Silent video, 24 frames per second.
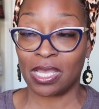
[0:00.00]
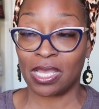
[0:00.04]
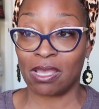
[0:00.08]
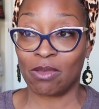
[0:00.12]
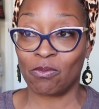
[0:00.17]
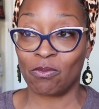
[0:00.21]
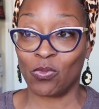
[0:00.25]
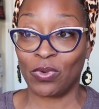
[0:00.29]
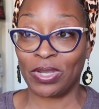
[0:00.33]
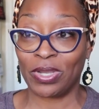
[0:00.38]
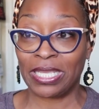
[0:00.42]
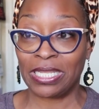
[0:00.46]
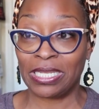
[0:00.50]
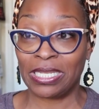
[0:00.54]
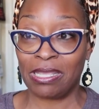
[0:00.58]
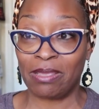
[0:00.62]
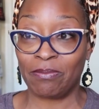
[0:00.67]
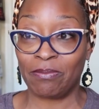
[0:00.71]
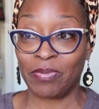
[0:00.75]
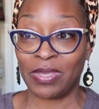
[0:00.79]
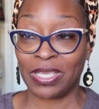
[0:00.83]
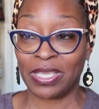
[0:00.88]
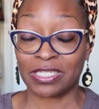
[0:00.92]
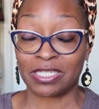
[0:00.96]
went
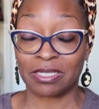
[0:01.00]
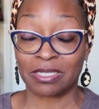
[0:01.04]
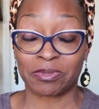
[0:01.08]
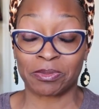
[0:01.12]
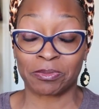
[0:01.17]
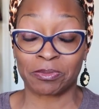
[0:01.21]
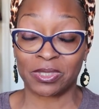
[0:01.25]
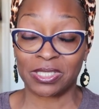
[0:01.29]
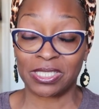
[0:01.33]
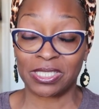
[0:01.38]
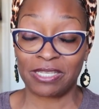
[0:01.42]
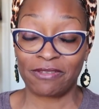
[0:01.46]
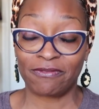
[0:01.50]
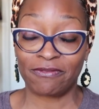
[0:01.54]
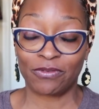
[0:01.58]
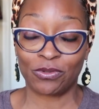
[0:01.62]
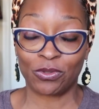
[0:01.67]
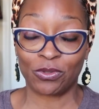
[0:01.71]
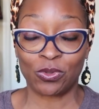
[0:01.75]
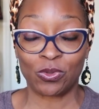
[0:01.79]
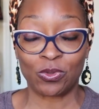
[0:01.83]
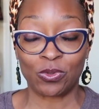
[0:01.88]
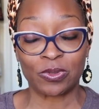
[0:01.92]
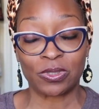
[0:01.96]
and picked up some
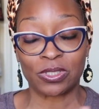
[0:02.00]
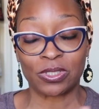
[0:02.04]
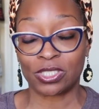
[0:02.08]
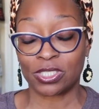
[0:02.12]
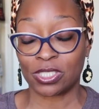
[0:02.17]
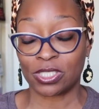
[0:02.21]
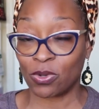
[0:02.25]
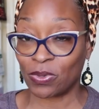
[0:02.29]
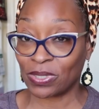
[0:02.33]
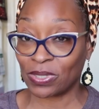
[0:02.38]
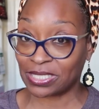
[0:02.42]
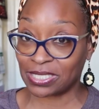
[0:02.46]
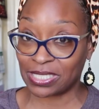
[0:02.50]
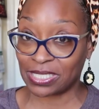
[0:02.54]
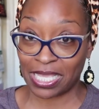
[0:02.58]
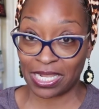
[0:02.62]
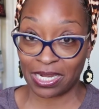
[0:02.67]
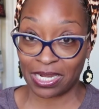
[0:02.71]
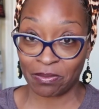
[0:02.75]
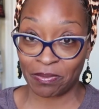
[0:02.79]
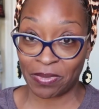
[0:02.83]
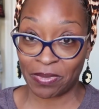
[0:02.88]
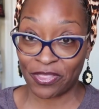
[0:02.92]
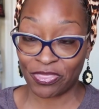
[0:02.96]
seafood. So
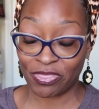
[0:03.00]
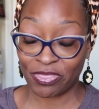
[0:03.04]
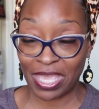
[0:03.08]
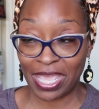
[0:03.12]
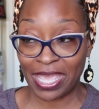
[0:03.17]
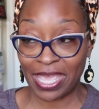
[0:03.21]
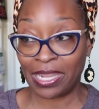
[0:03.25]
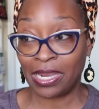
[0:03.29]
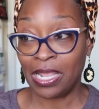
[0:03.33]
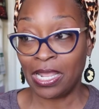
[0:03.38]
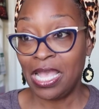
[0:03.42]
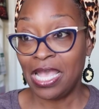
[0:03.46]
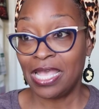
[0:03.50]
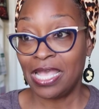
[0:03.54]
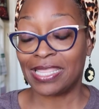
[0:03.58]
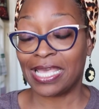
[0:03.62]
excited about that.